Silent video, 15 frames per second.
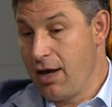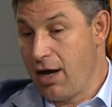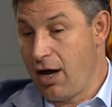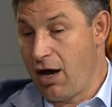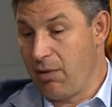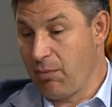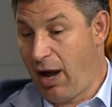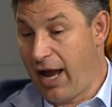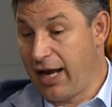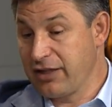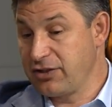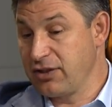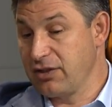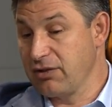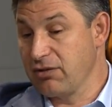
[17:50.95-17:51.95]
Um, I
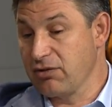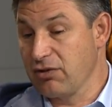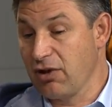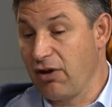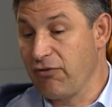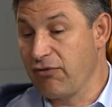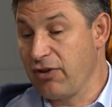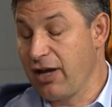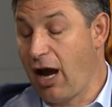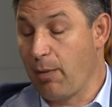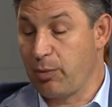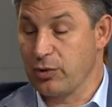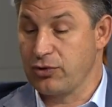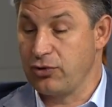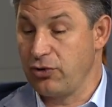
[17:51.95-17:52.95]
actually love the
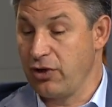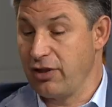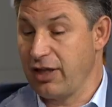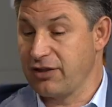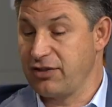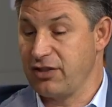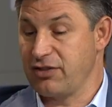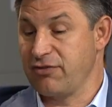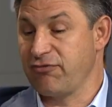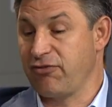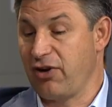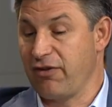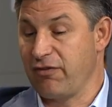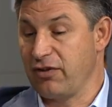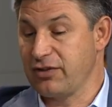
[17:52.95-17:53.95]
opportunity that sits in
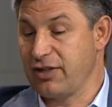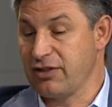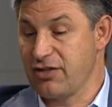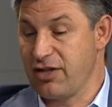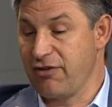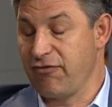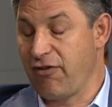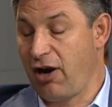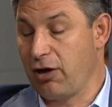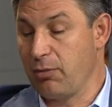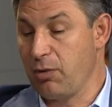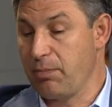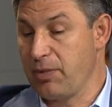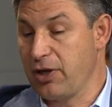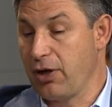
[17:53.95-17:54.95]
front of us as the
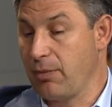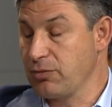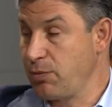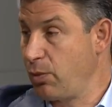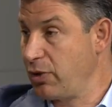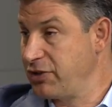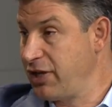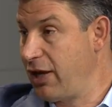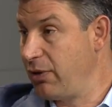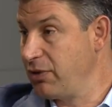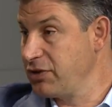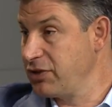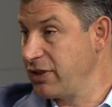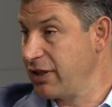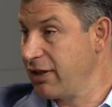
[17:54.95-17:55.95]
environment becomes more
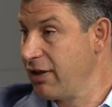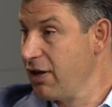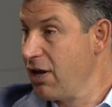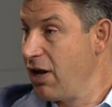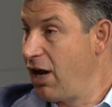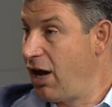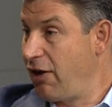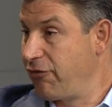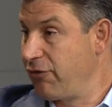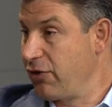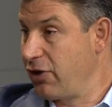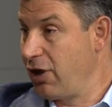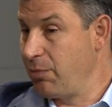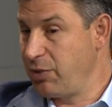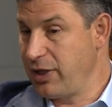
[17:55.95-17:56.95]
challenging uh, for
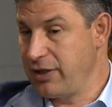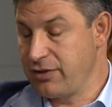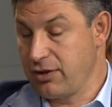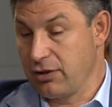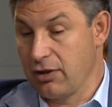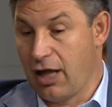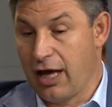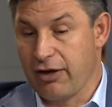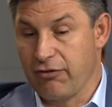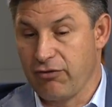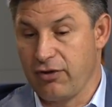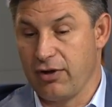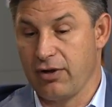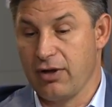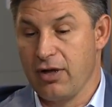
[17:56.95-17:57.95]
companies. A lot of
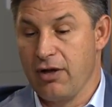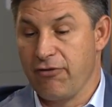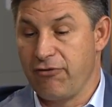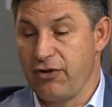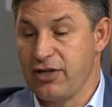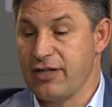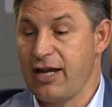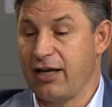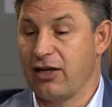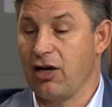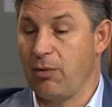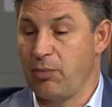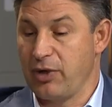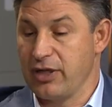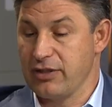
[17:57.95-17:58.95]
the fintech
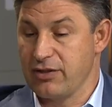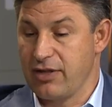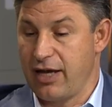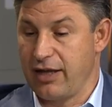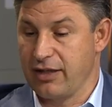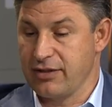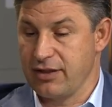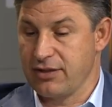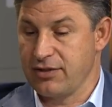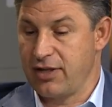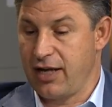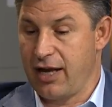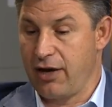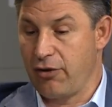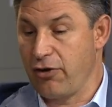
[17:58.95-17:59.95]
companies that exist
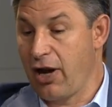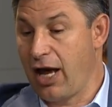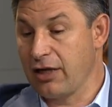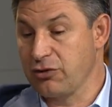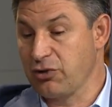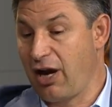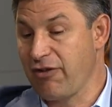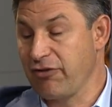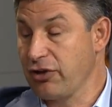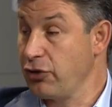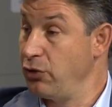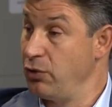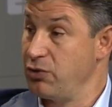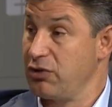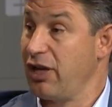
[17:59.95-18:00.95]
today are not driving
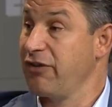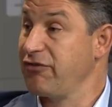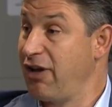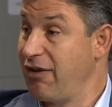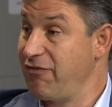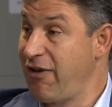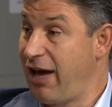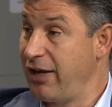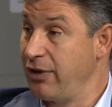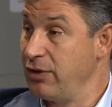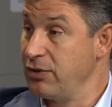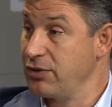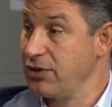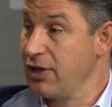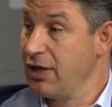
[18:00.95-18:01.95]
huge lifetime
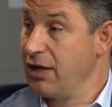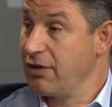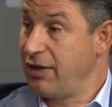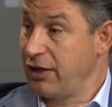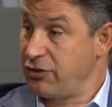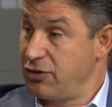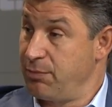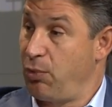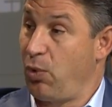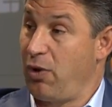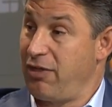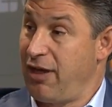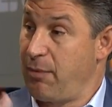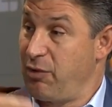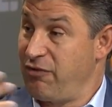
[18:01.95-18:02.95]
values that support
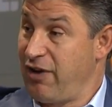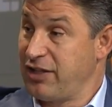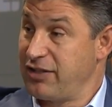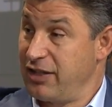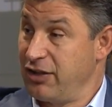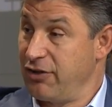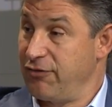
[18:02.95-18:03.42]
them investing in the